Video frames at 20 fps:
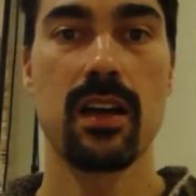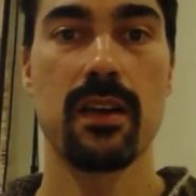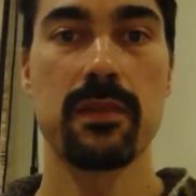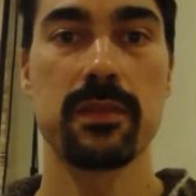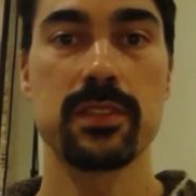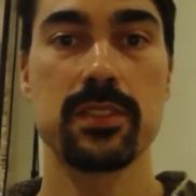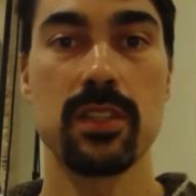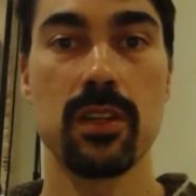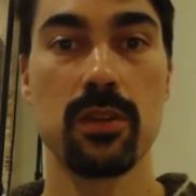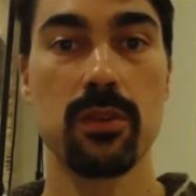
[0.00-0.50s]

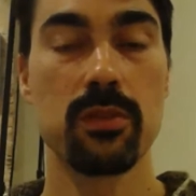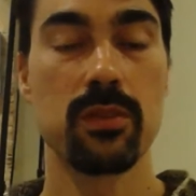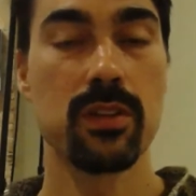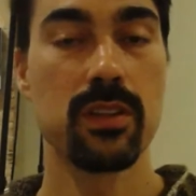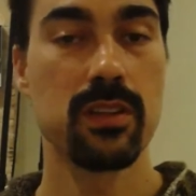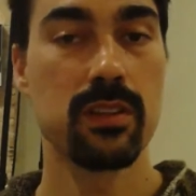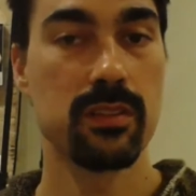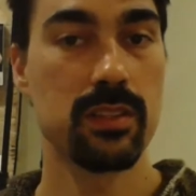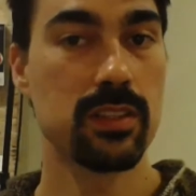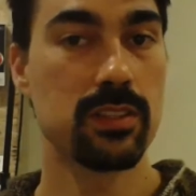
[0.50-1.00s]
So
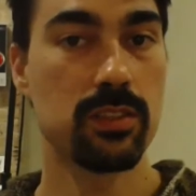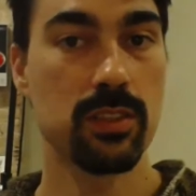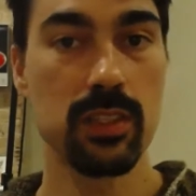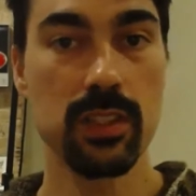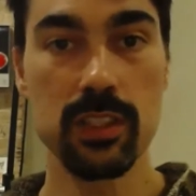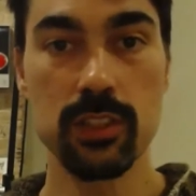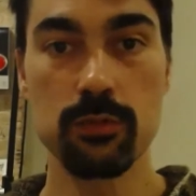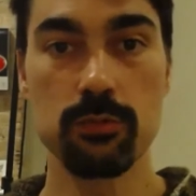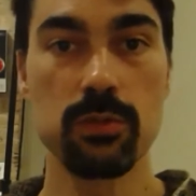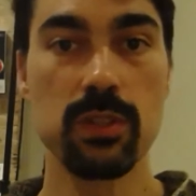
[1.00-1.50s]

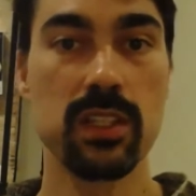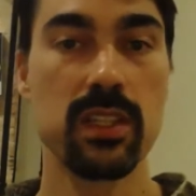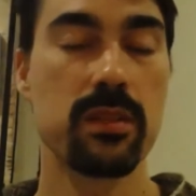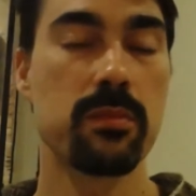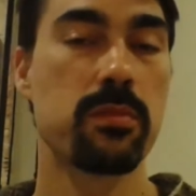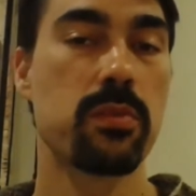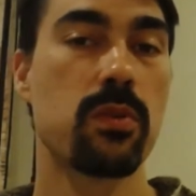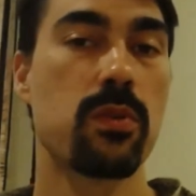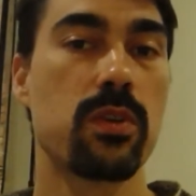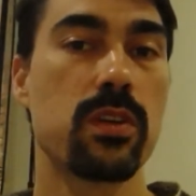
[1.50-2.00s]
it's really
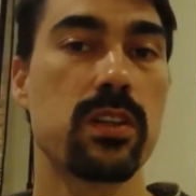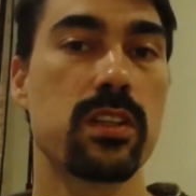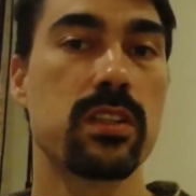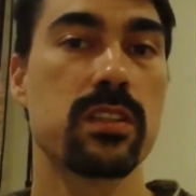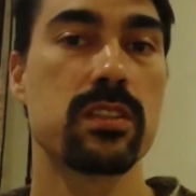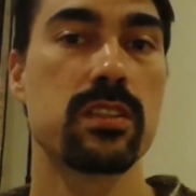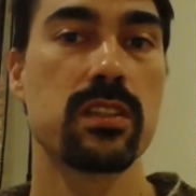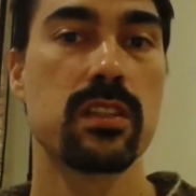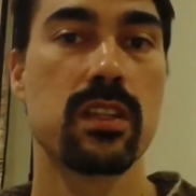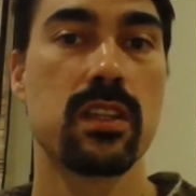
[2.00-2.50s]
important